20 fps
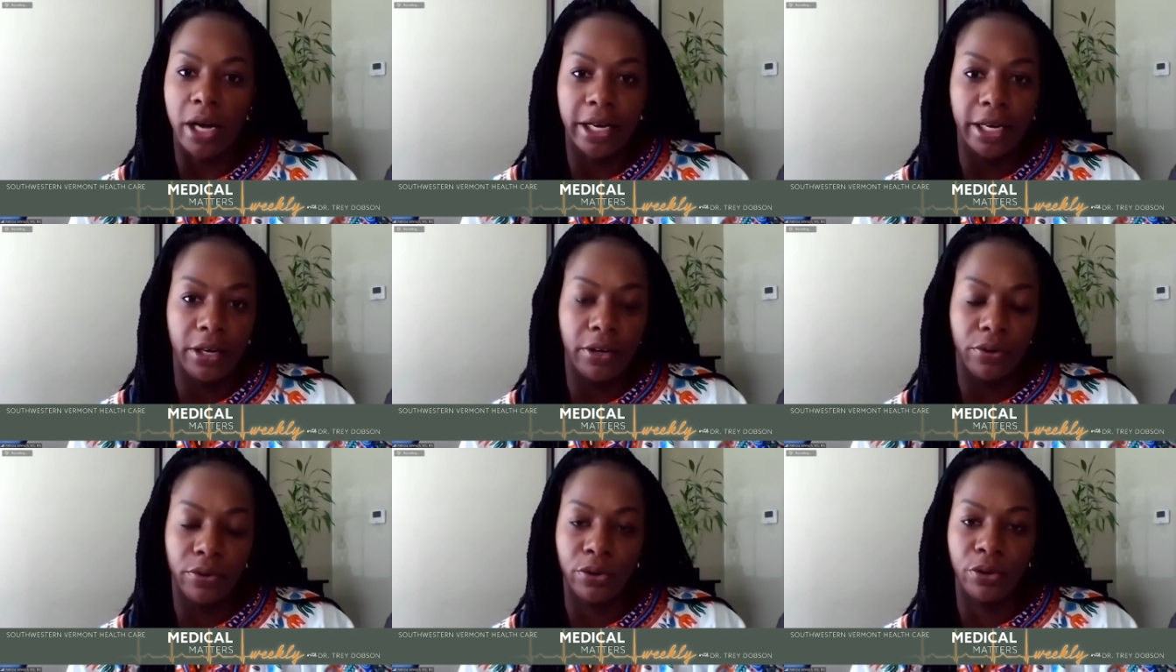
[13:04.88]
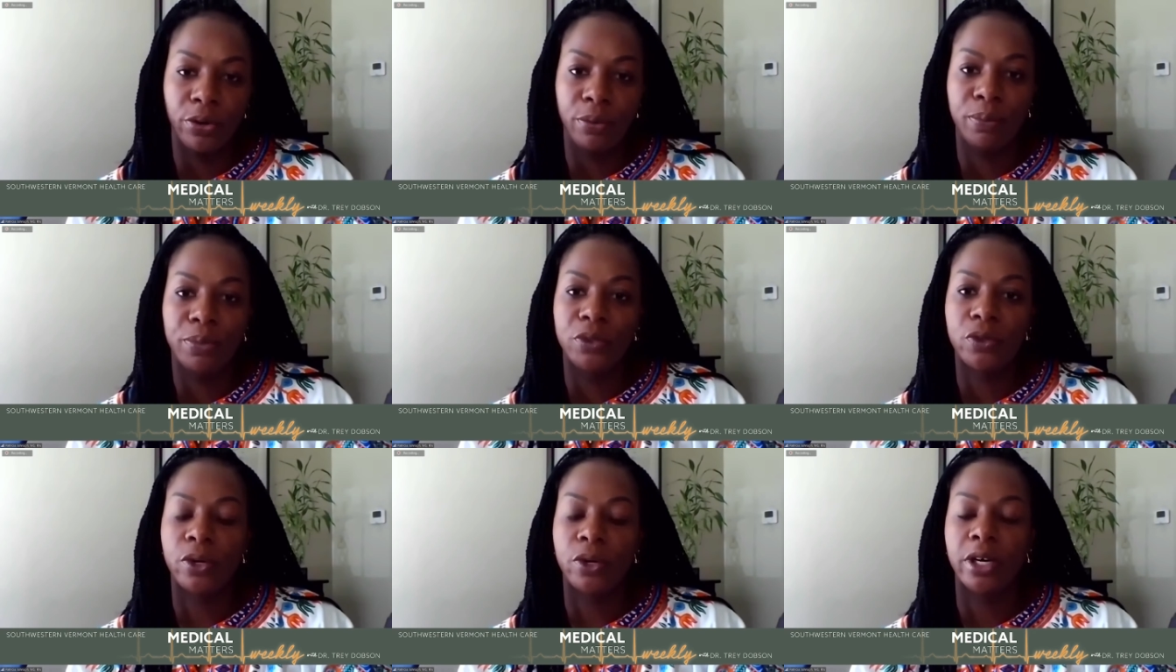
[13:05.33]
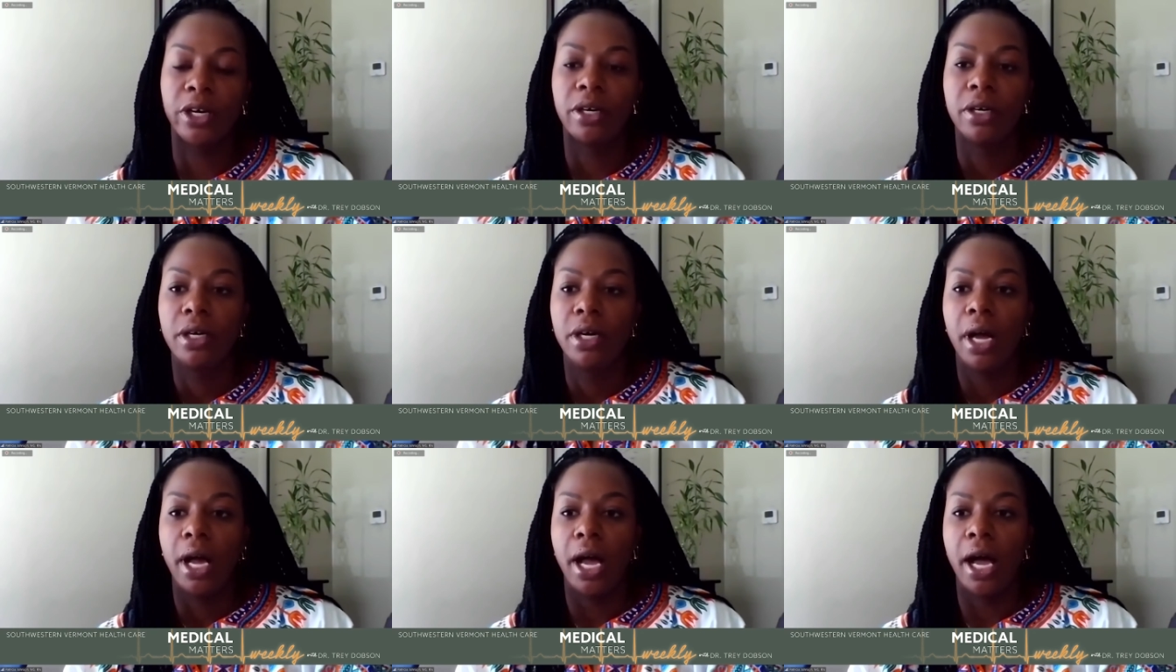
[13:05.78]
walking groups
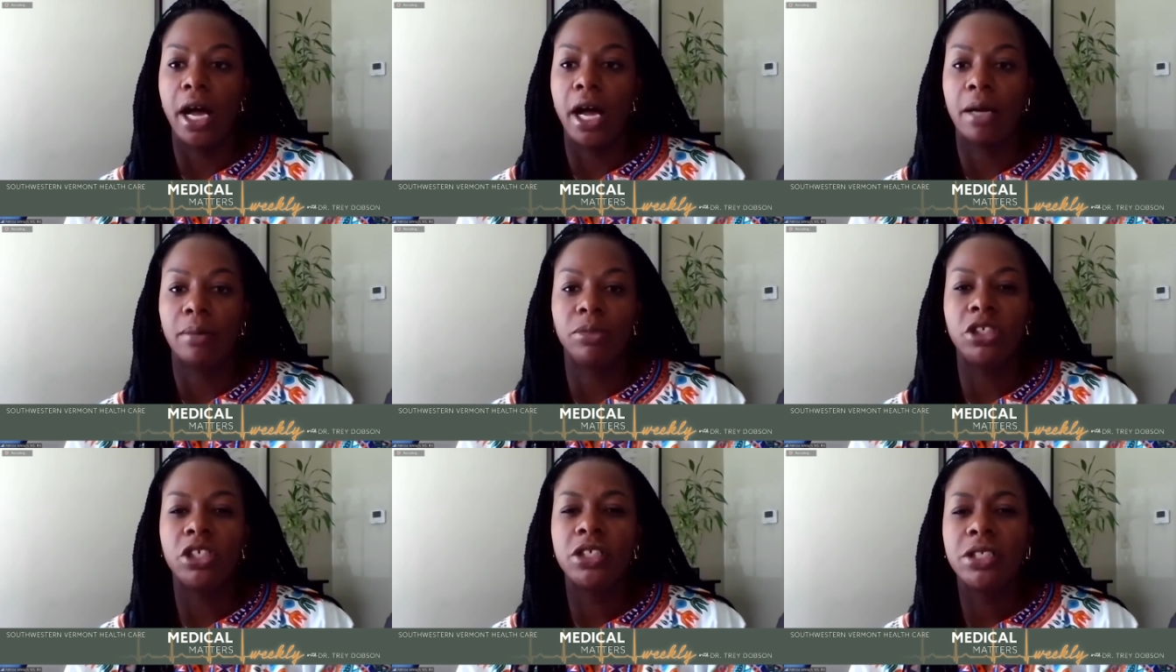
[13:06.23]
or um,